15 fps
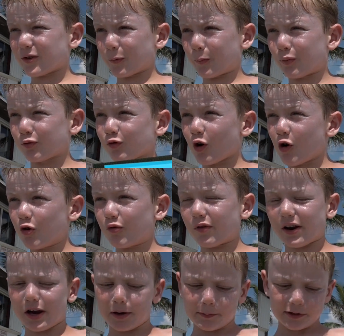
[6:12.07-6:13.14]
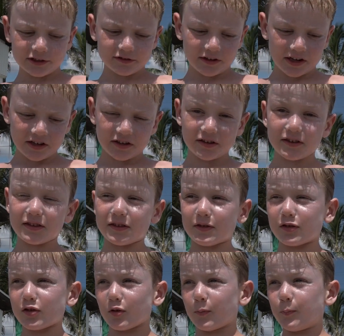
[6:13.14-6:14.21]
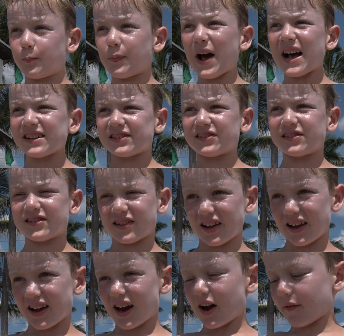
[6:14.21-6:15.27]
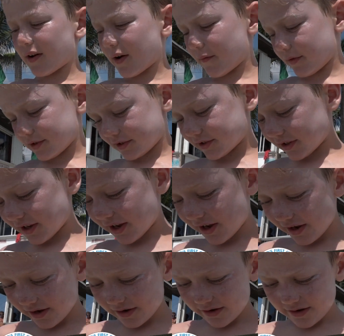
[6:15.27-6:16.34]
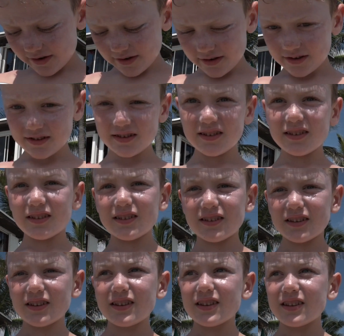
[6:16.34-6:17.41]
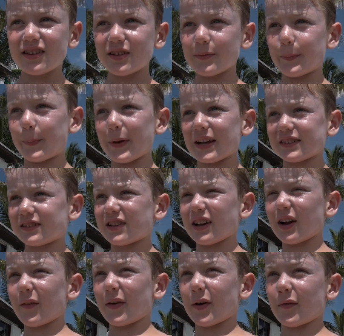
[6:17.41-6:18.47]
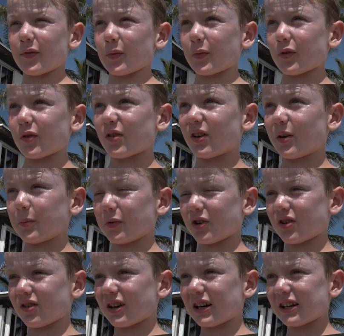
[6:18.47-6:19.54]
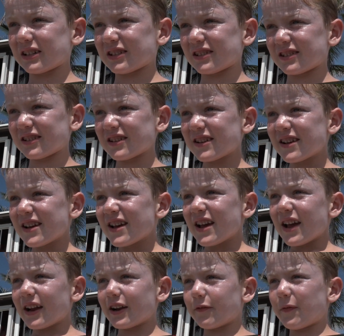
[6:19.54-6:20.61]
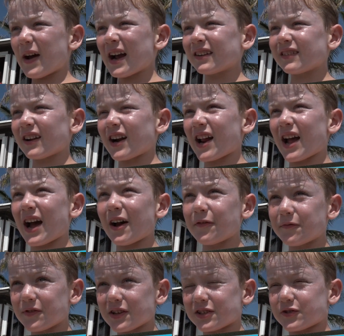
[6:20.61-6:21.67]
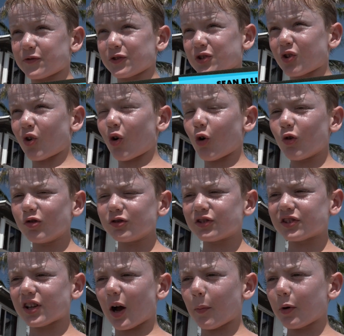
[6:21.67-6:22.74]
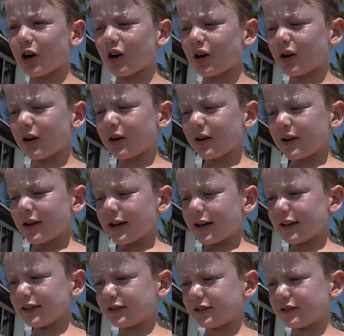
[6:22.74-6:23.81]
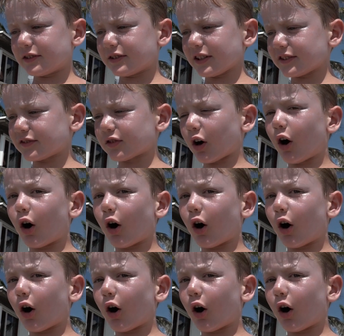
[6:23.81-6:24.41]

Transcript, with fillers: The program is like the best thing I've ever seen. The best thing I've ever come across. And the fact that I have this for the whole summer, it's just